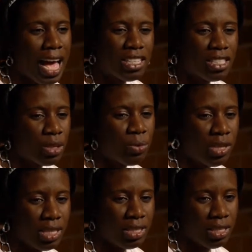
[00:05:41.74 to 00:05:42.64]
and
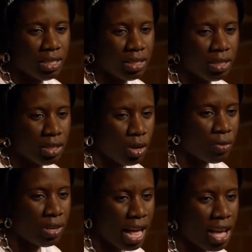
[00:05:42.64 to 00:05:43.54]
serenity
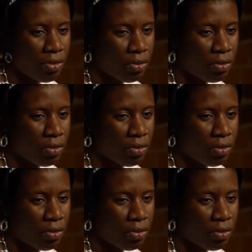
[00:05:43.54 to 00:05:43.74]
of life.